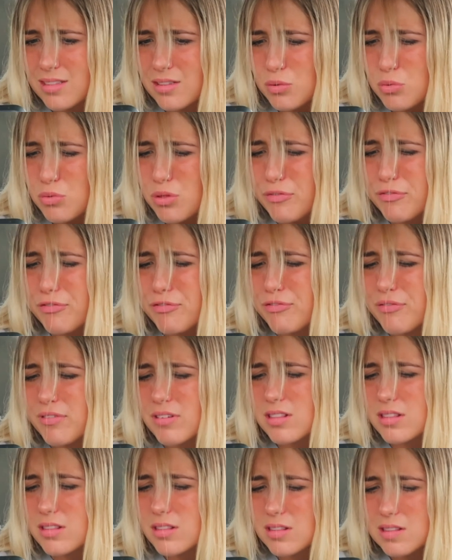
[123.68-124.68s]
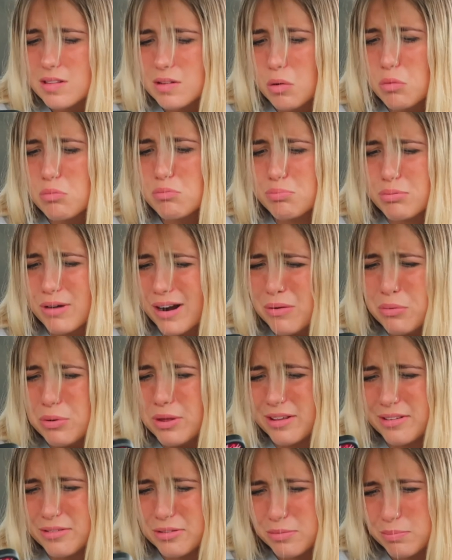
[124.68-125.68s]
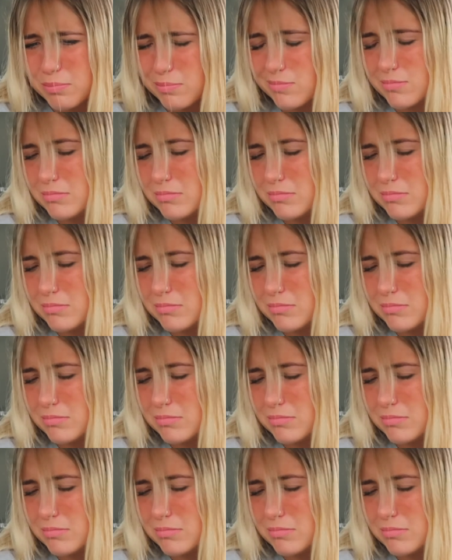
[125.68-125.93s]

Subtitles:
Who the f- Brownies.